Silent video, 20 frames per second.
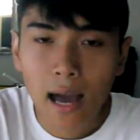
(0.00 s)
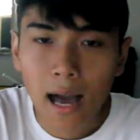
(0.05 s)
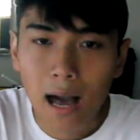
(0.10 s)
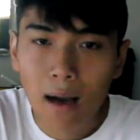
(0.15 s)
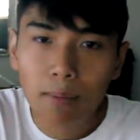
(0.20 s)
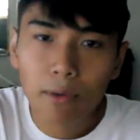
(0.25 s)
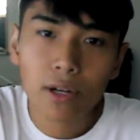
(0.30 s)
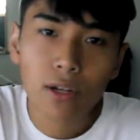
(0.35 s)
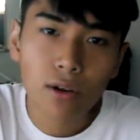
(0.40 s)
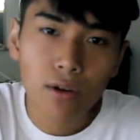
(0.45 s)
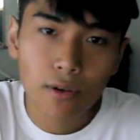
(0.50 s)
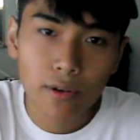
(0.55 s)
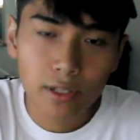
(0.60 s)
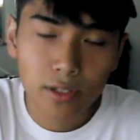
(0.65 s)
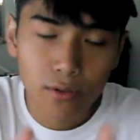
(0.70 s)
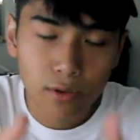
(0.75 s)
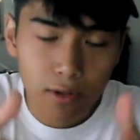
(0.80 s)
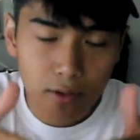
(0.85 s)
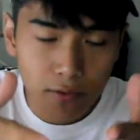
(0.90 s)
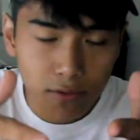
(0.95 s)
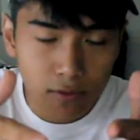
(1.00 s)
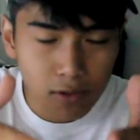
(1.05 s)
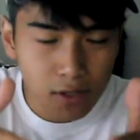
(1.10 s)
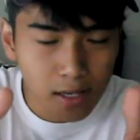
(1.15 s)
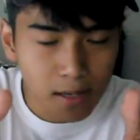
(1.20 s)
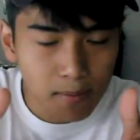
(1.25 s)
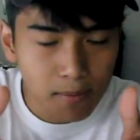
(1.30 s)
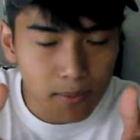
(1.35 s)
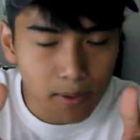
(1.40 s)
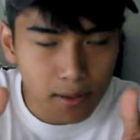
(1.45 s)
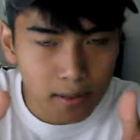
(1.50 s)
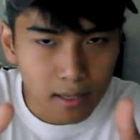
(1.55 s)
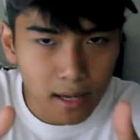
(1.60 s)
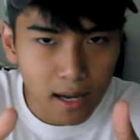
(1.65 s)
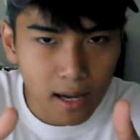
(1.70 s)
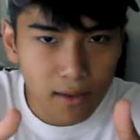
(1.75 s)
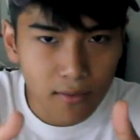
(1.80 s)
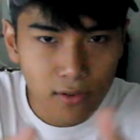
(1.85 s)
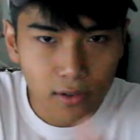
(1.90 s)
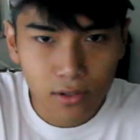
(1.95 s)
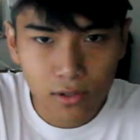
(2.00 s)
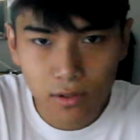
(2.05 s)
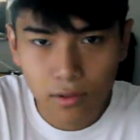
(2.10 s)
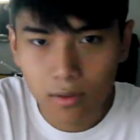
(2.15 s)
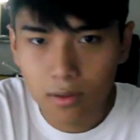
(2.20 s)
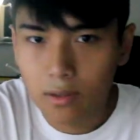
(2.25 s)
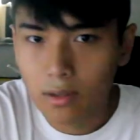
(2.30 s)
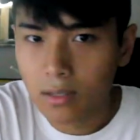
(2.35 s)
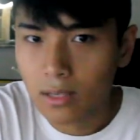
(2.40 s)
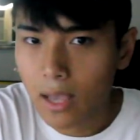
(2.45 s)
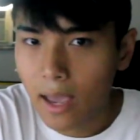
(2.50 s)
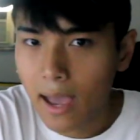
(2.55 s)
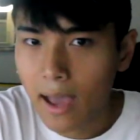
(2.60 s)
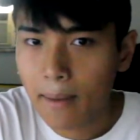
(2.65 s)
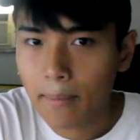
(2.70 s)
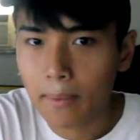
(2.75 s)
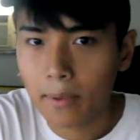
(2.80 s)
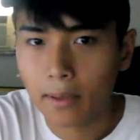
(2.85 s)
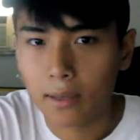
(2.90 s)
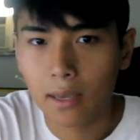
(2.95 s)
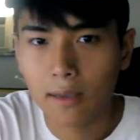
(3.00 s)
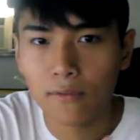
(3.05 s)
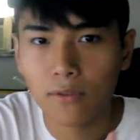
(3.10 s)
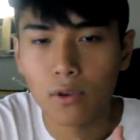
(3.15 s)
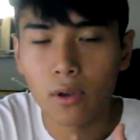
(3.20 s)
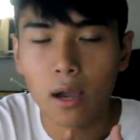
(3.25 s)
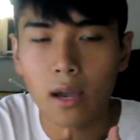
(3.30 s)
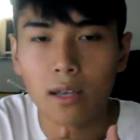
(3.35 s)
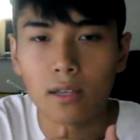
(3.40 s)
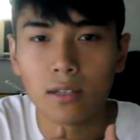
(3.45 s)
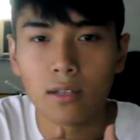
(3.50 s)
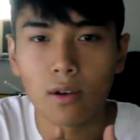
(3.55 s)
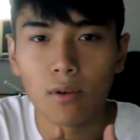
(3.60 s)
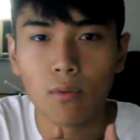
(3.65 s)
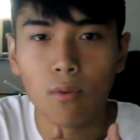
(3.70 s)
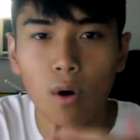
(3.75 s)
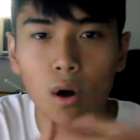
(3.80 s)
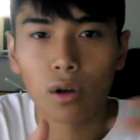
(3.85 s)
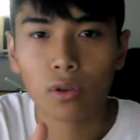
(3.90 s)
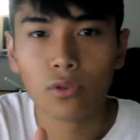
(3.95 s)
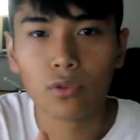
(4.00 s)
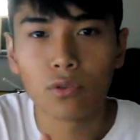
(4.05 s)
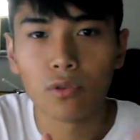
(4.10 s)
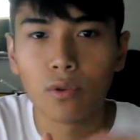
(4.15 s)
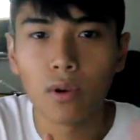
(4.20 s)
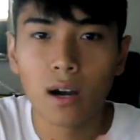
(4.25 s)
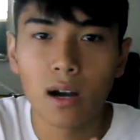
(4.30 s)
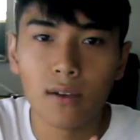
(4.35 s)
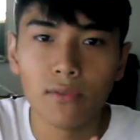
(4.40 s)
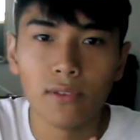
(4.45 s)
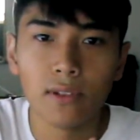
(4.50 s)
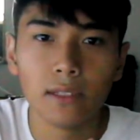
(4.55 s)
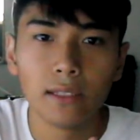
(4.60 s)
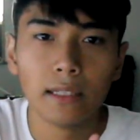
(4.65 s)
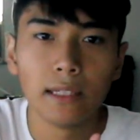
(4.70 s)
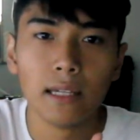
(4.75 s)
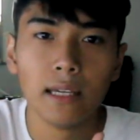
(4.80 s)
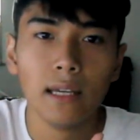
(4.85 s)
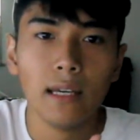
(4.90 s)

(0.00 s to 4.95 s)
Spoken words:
I'm gonna go into a deep dive into this app, give you guys a walkthrough of it.